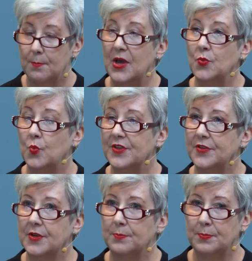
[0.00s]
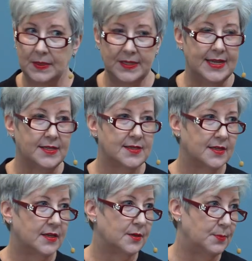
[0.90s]
but with complete
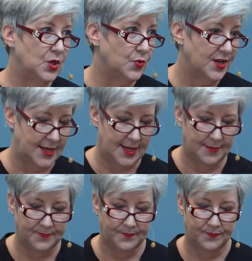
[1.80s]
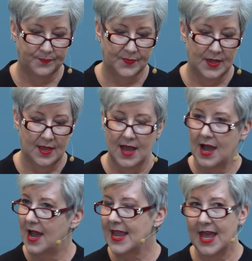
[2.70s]
immunity.
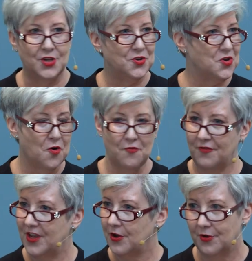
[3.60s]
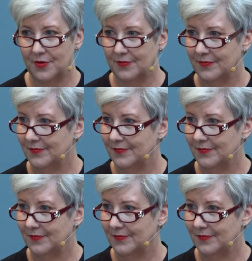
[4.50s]
I had no fear